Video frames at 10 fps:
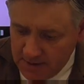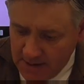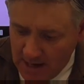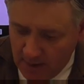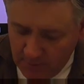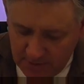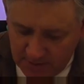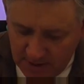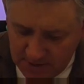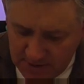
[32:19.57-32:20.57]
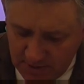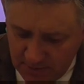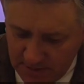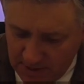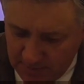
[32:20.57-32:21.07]
Now, when you get
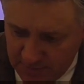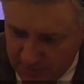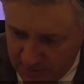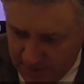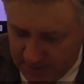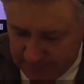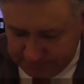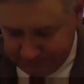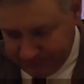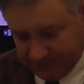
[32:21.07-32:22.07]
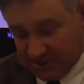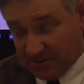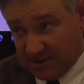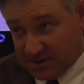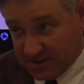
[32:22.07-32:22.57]
to number 3,
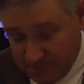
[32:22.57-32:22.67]
so this